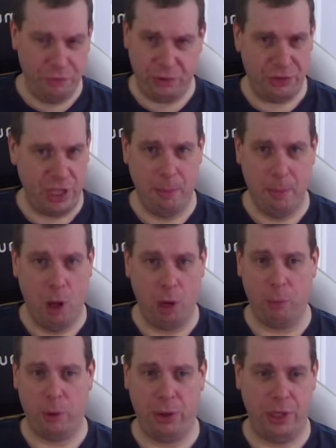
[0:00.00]
to see the
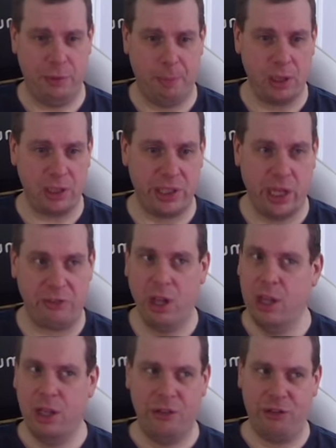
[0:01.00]
Mauler in one of these box sets.
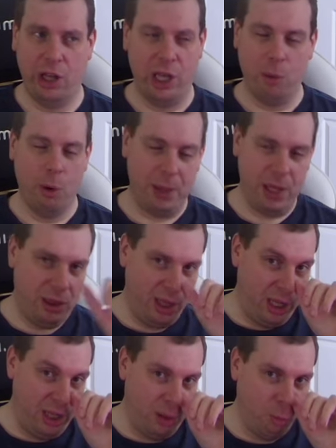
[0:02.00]
Certainly won't be in
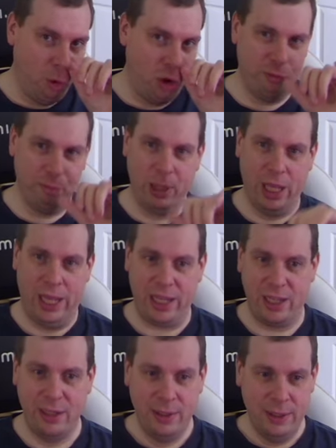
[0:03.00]
the Word of
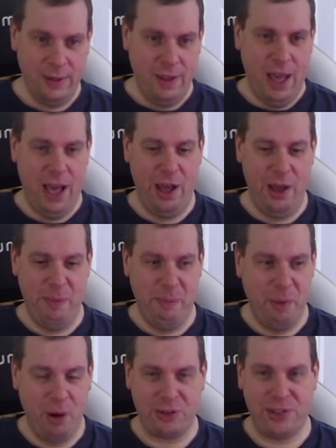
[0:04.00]
Blake
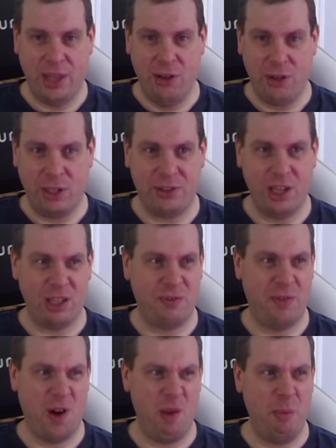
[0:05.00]
box set, though, because that's
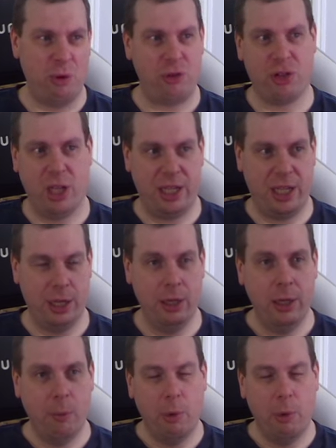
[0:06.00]
very much like a...